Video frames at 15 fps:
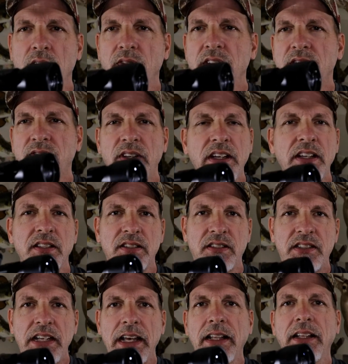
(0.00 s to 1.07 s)
This thing is
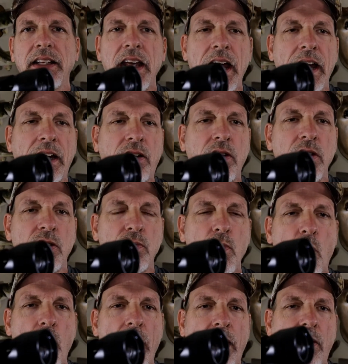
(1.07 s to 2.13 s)
deadly accurate. It's
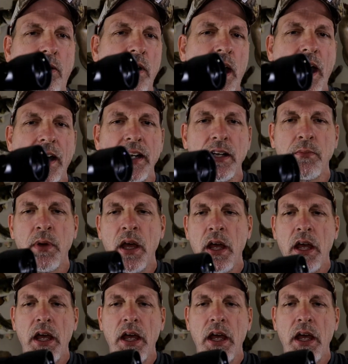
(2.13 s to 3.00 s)
more accurate than I am.